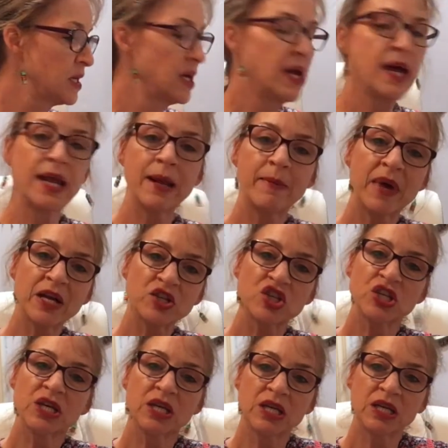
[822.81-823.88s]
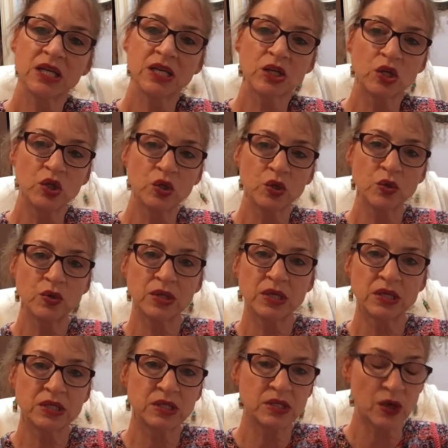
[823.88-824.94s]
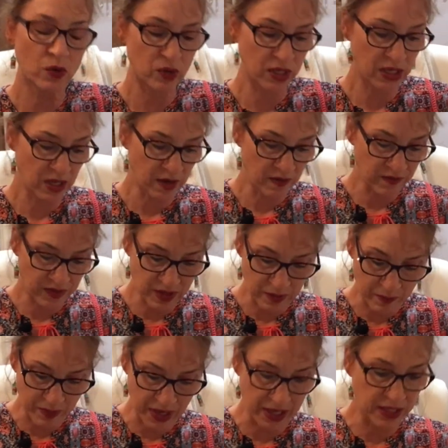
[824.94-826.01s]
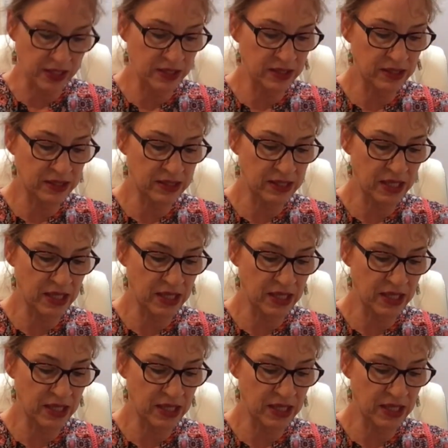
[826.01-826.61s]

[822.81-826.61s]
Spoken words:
and I'm actually going to include the sewing of the buttons